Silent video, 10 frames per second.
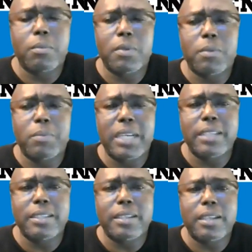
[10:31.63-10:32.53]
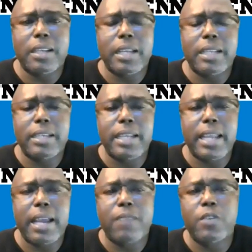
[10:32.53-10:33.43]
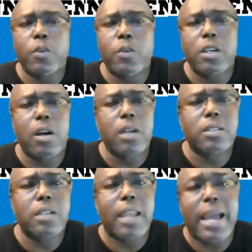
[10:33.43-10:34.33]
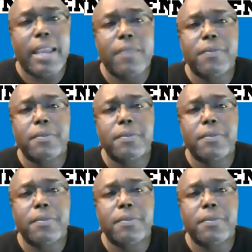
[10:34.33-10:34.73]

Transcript: but they have no regards to life.